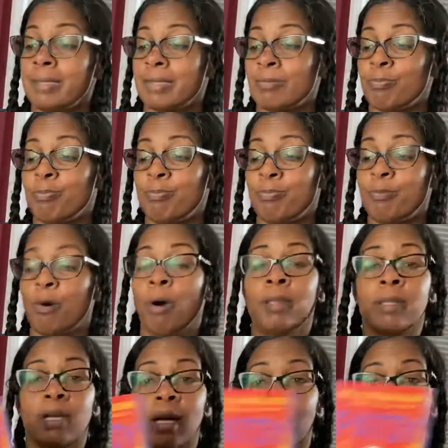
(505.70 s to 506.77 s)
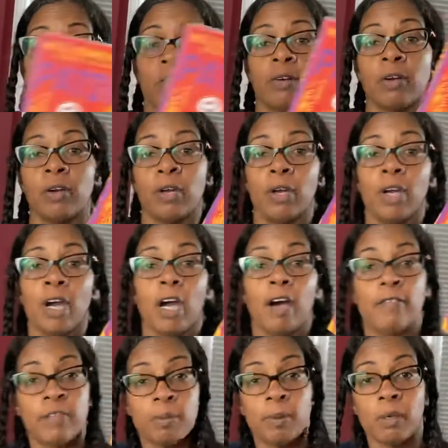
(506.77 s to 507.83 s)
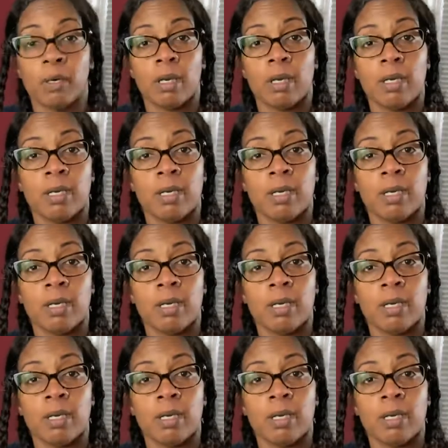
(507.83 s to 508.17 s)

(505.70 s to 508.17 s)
It's on the cover of the book.